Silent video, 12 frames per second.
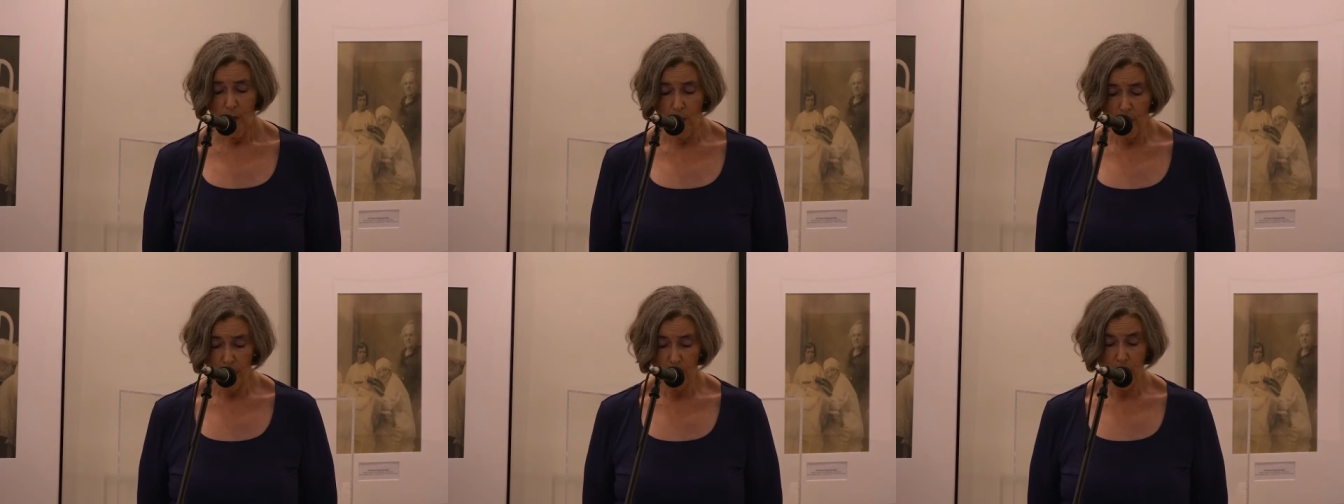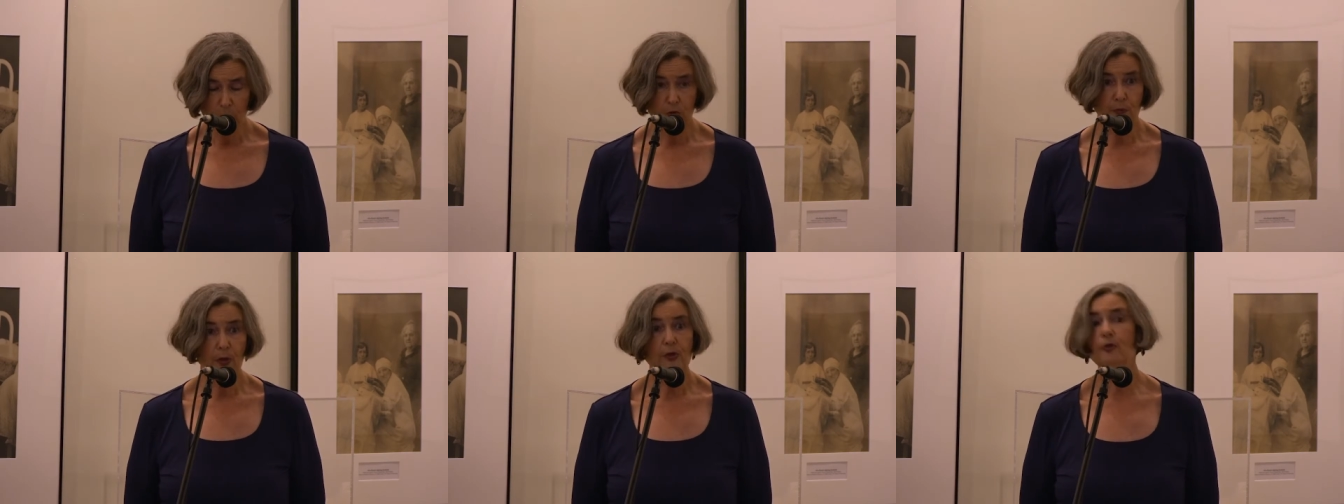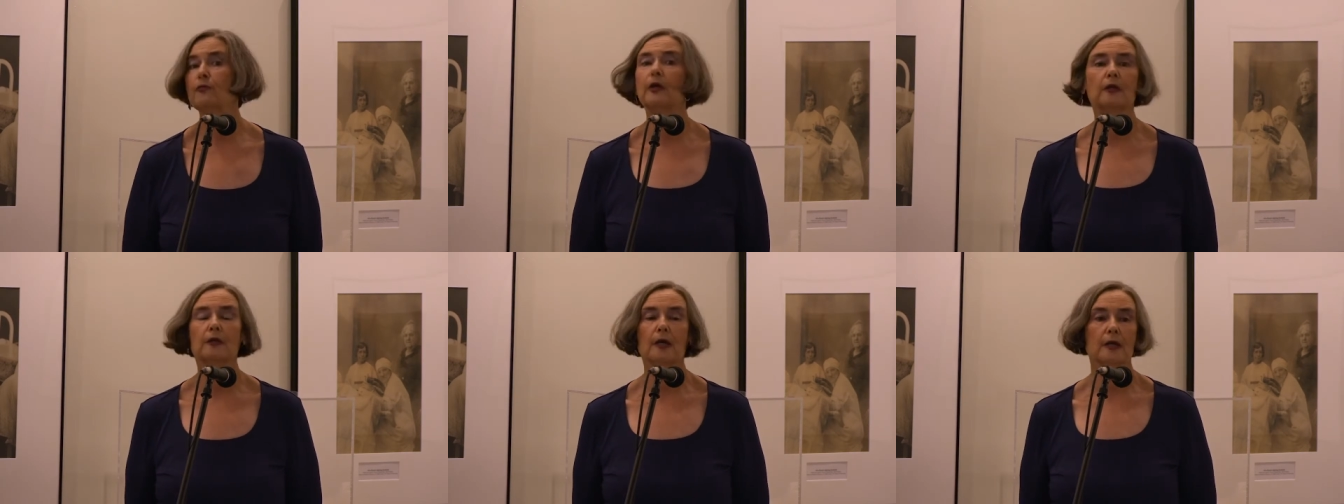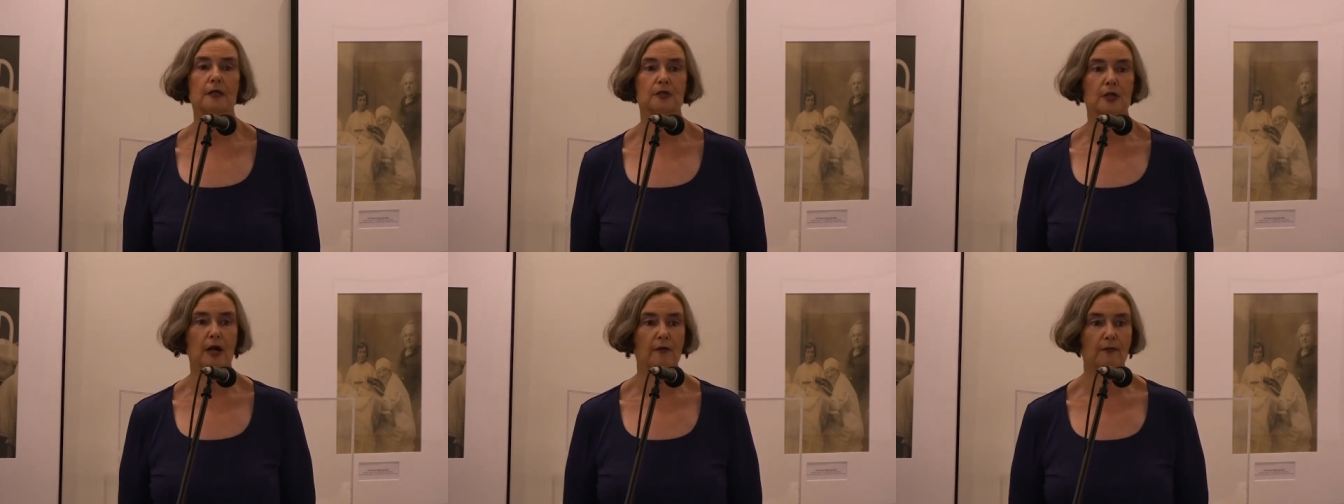One of the most moving
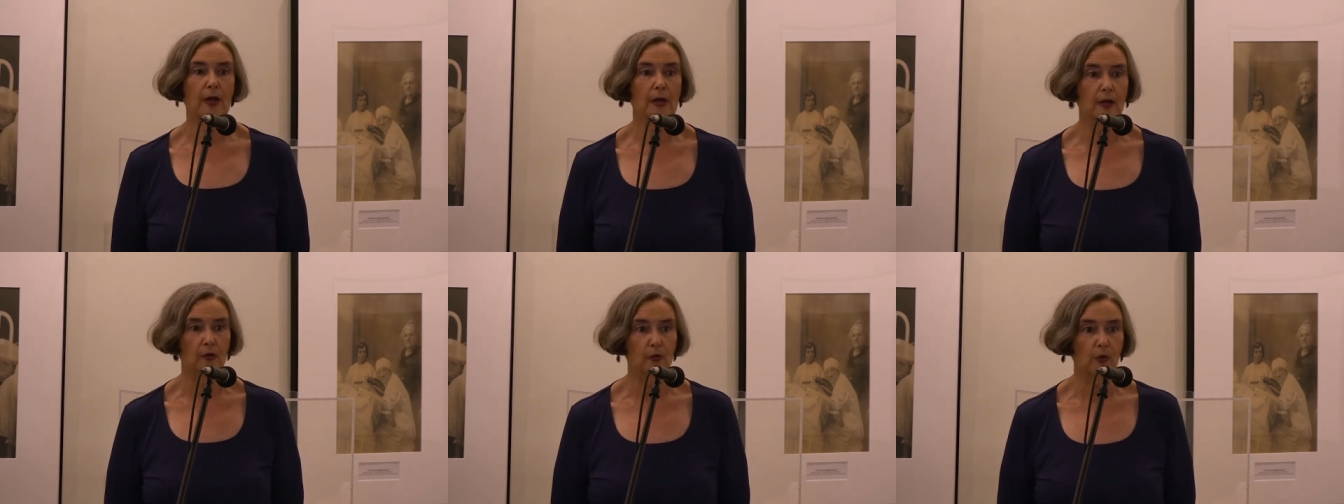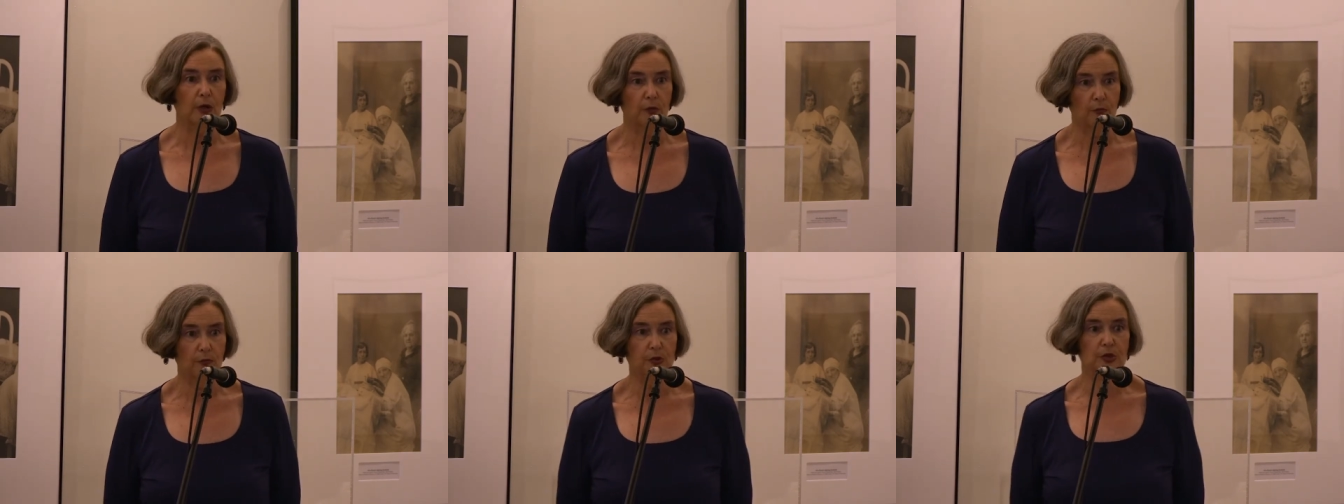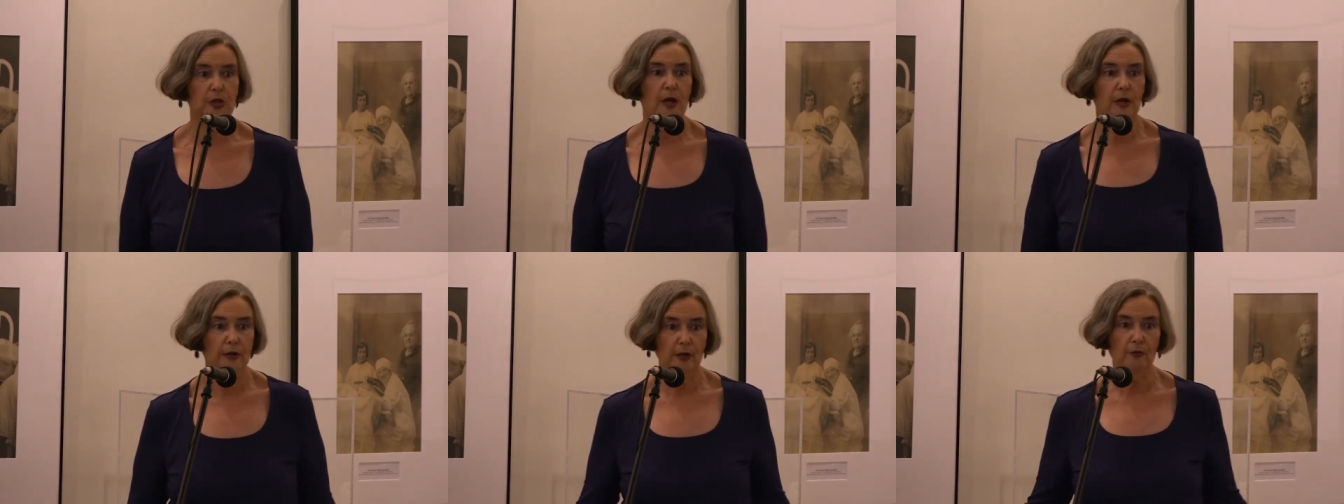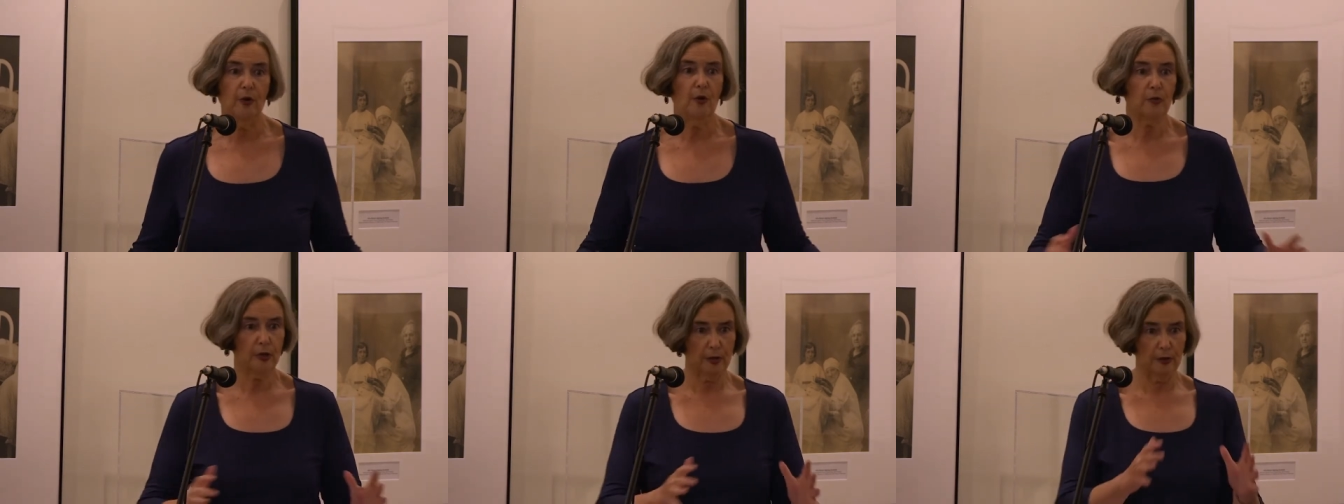things that I found when
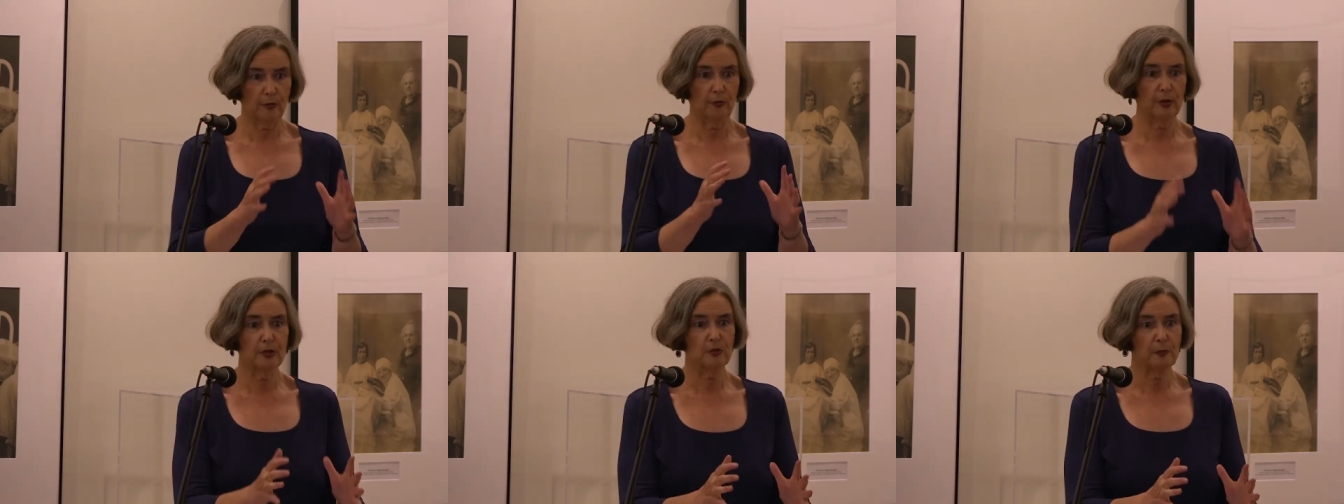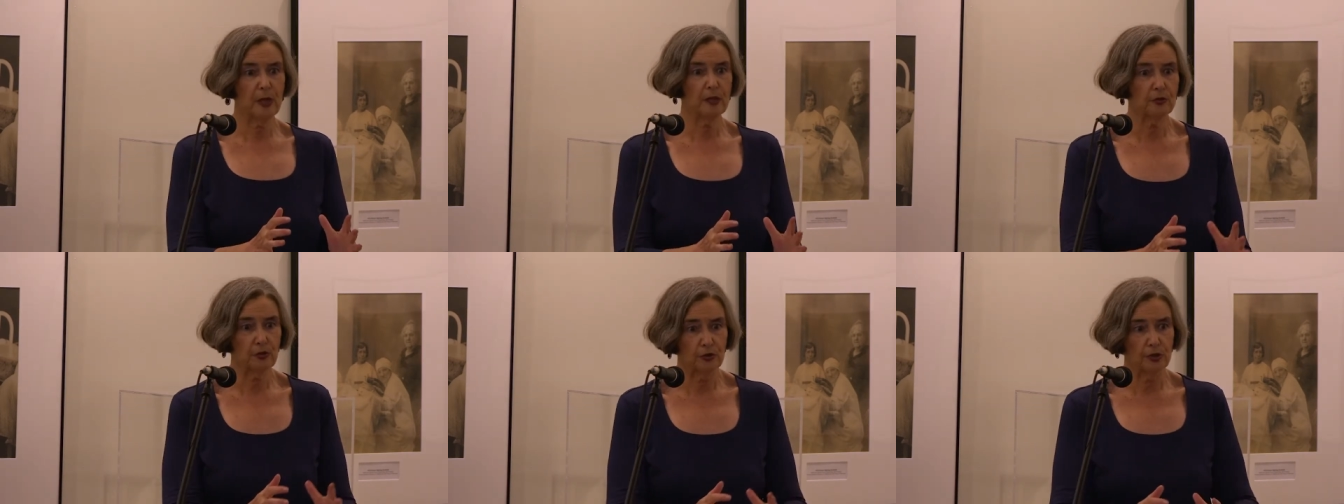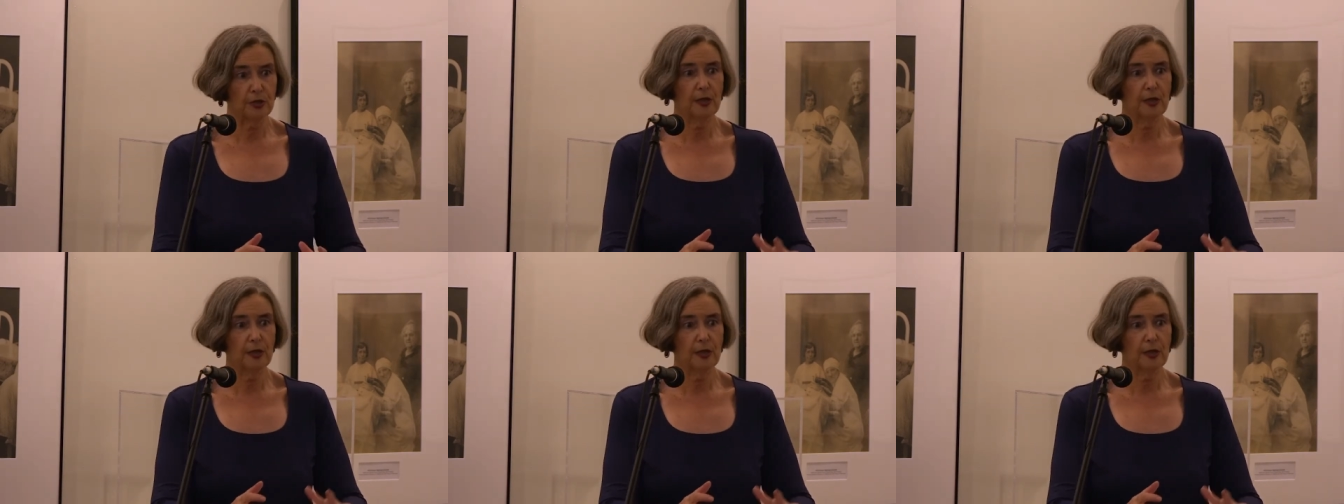there were these pictures,